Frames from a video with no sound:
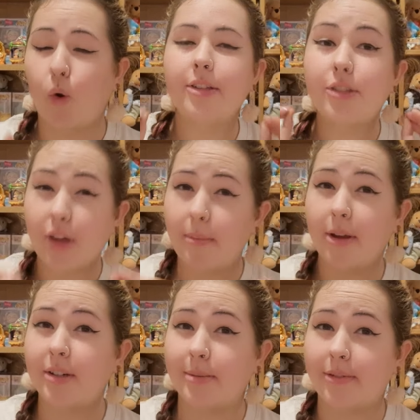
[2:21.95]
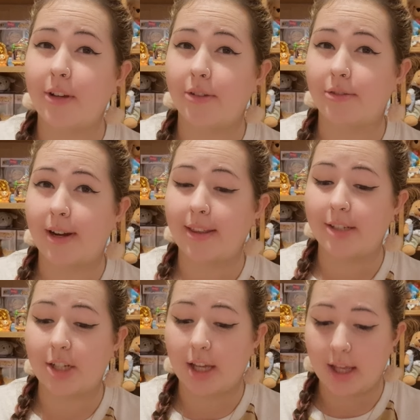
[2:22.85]
I've done so many Christmas videos already
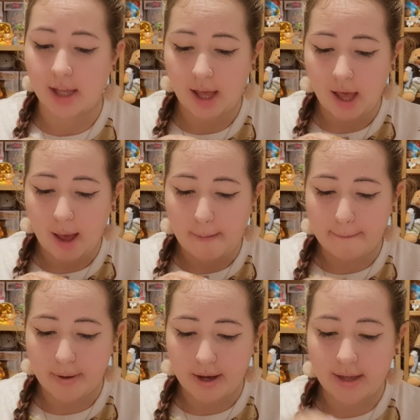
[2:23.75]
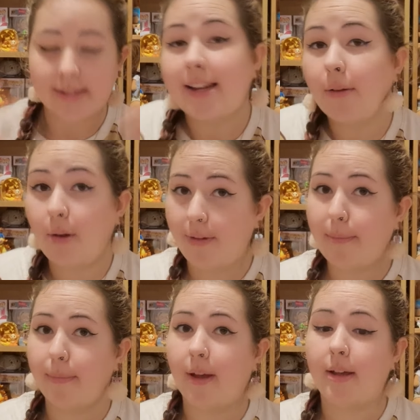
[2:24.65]
this year, but it's now
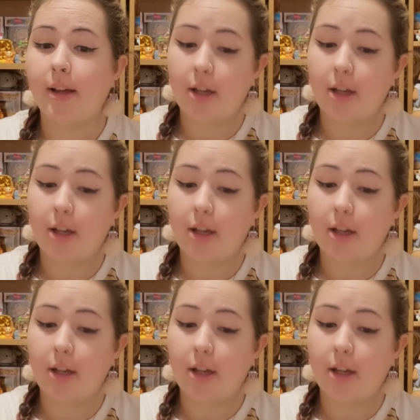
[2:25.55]
November.